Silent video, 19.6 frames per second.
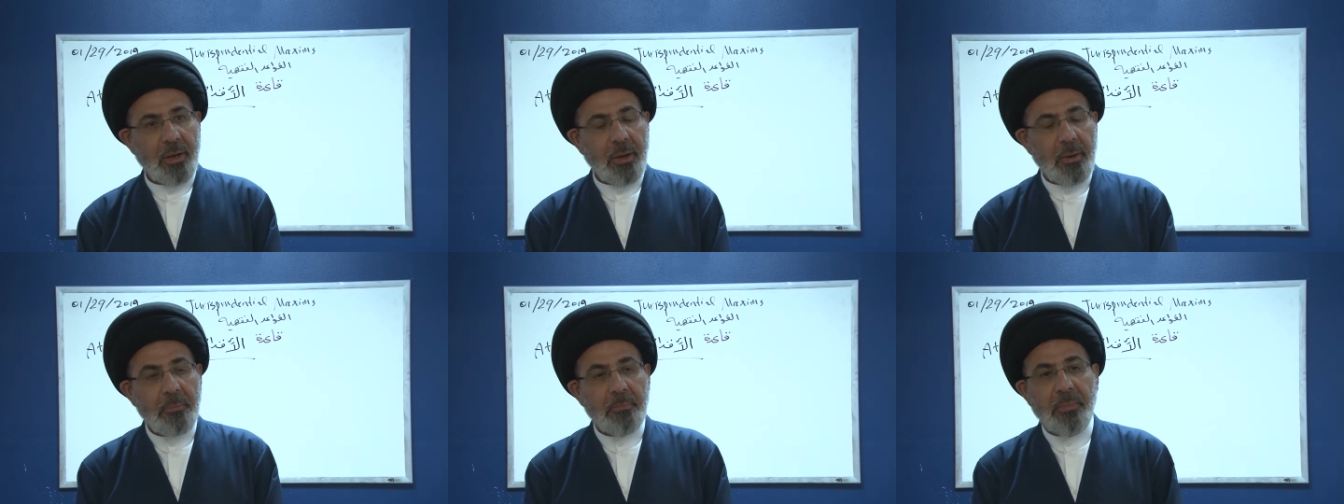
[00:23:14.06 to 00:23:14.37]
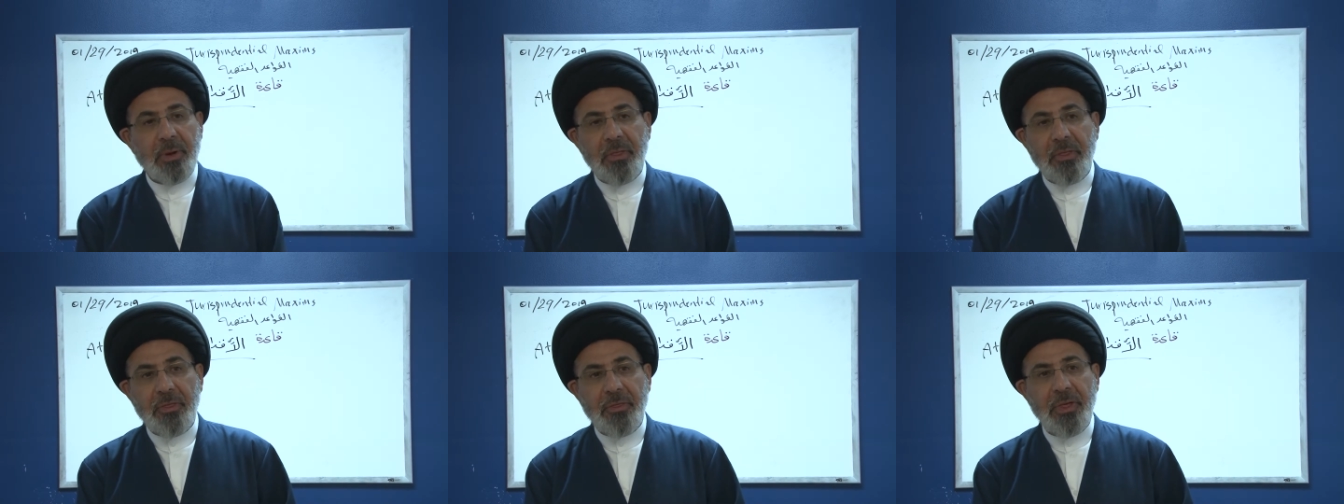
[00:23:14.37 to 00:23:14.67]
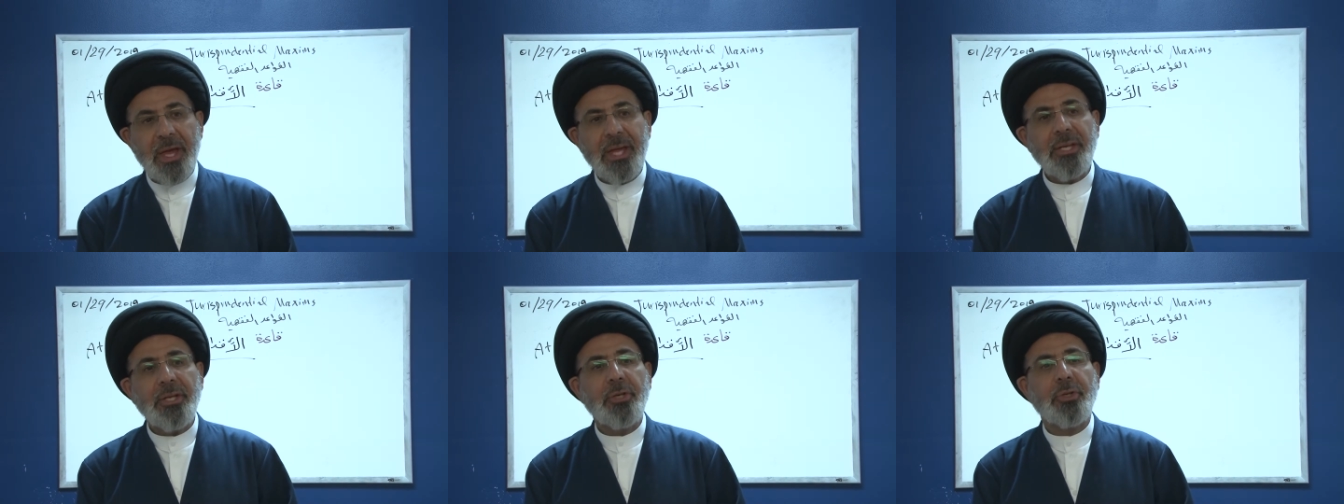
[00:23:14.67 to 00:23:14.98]
But
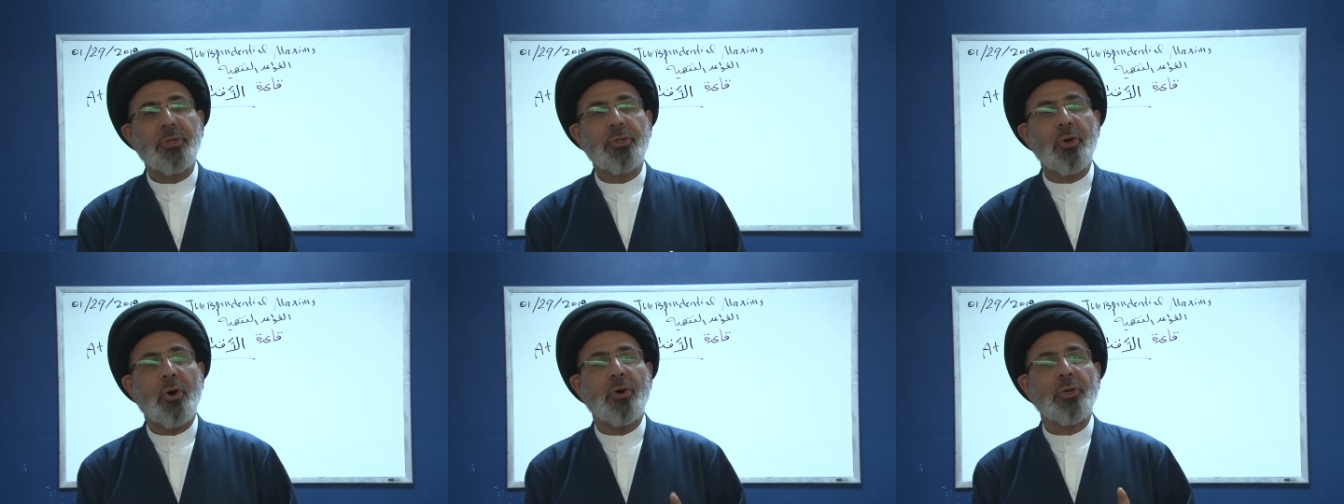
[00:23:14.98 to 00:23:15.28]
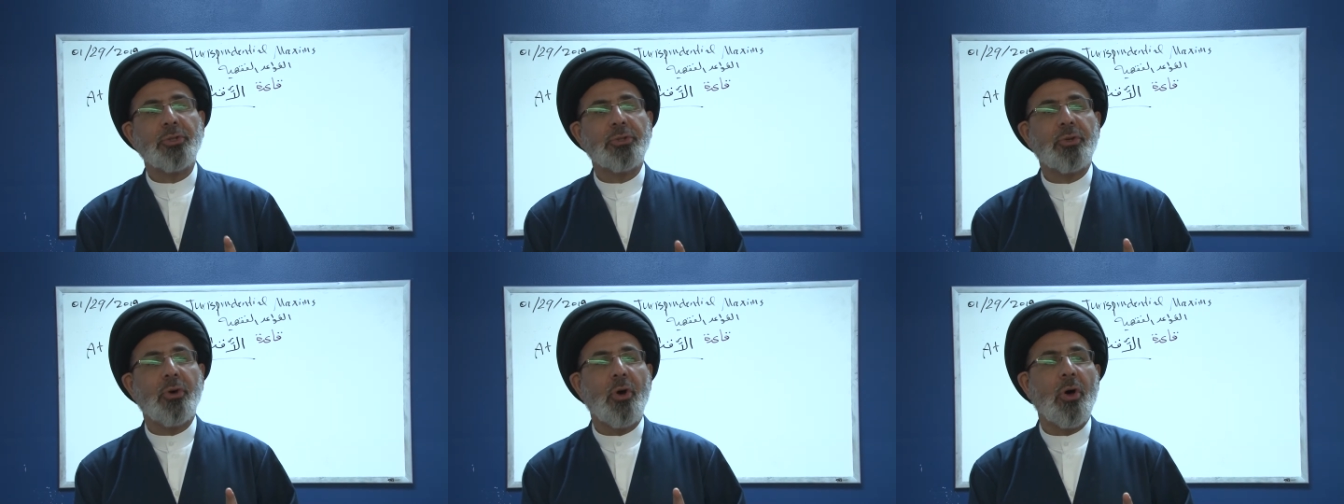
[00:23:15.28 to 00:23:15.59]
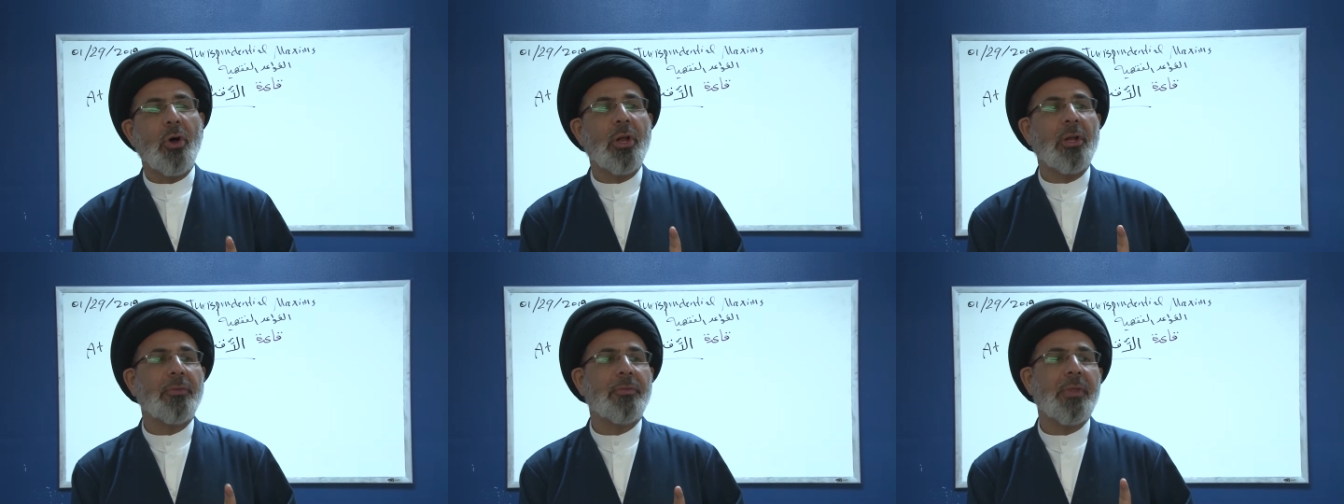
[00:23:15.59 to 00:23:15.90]
then you don't
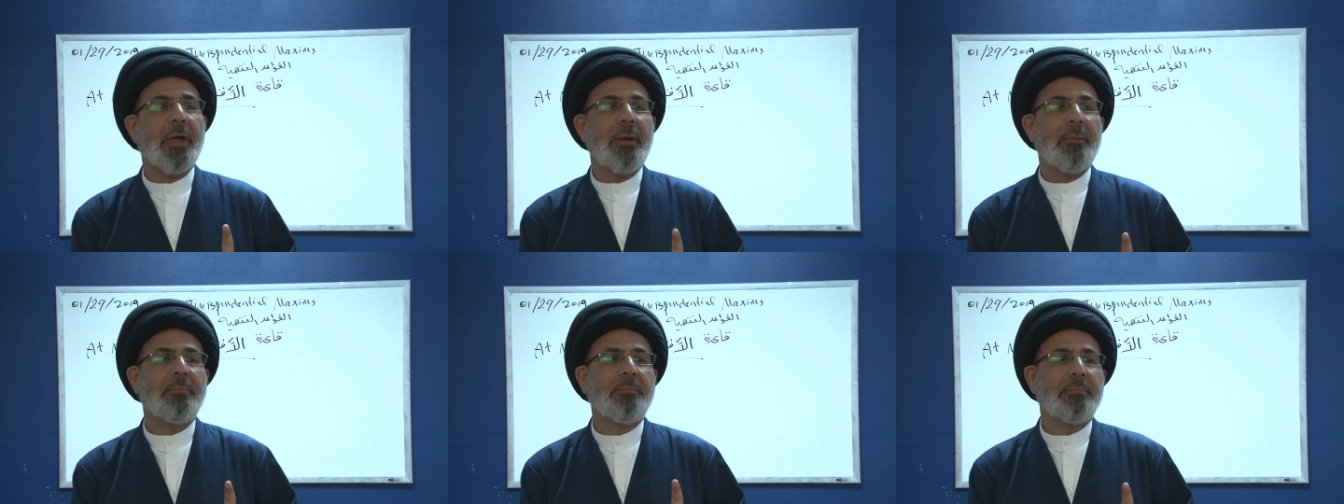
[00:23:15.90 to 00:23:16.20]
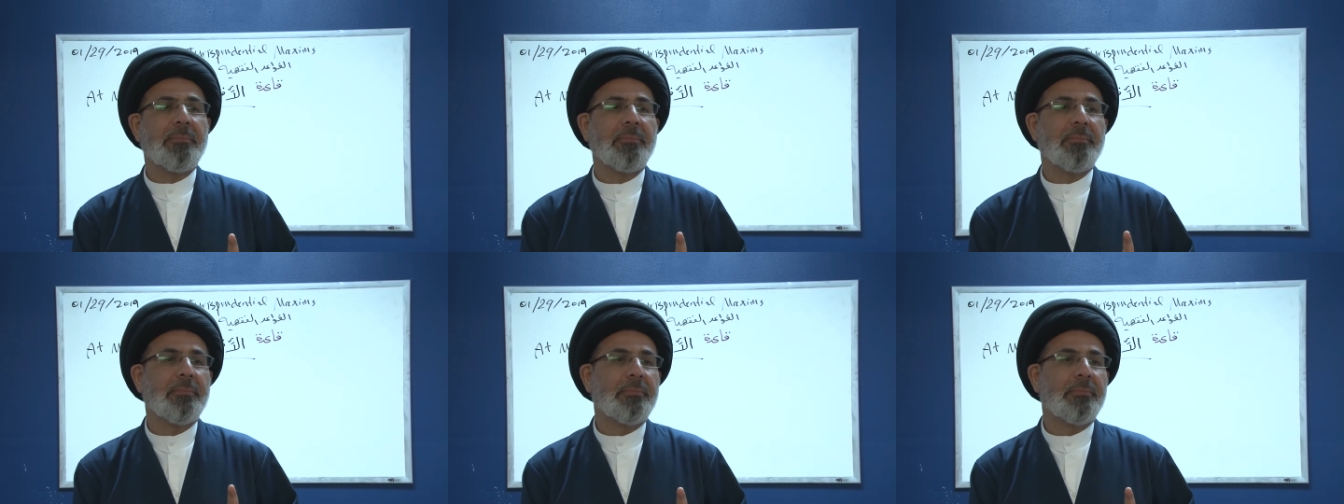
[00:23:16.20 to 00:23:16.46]
hold them,